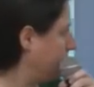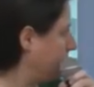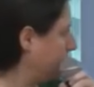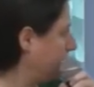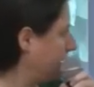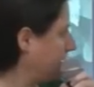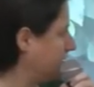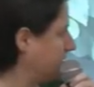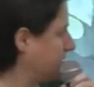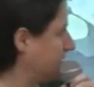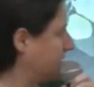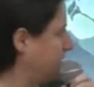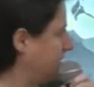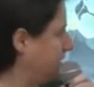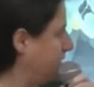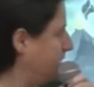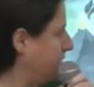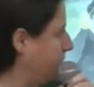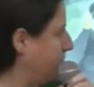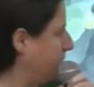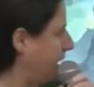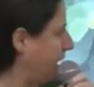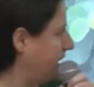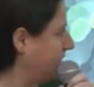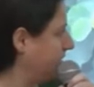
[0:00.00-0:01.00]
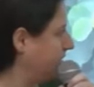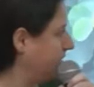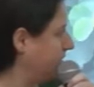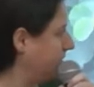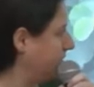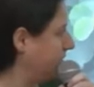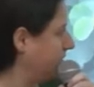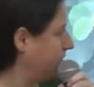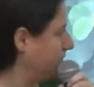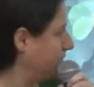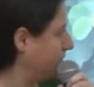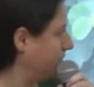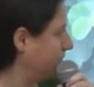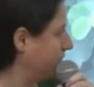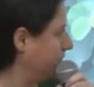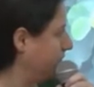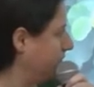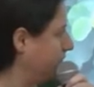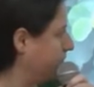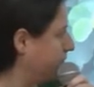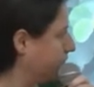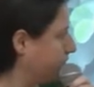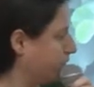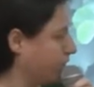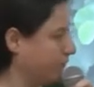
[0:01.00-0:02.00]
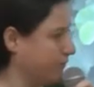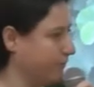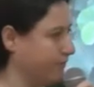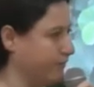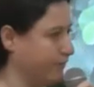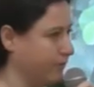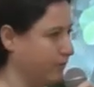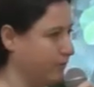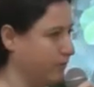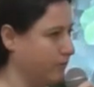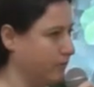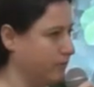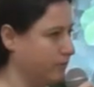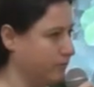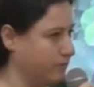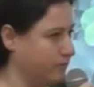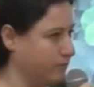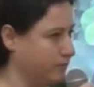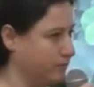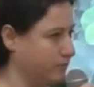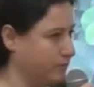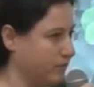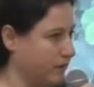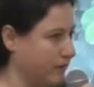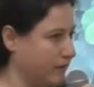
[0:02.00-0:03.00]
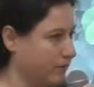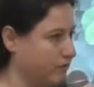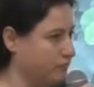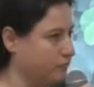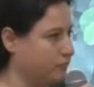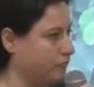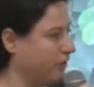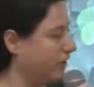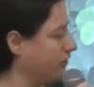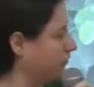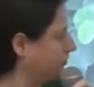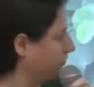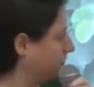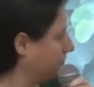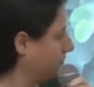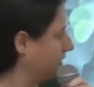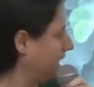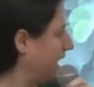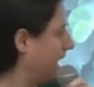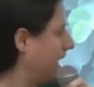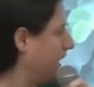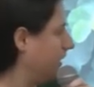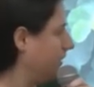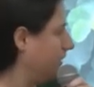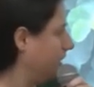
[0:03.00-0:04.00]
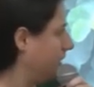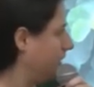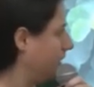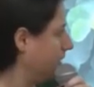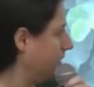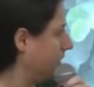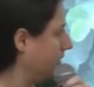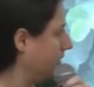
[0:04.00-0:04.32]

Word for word: That's the basis of fruitful and rich dialogue.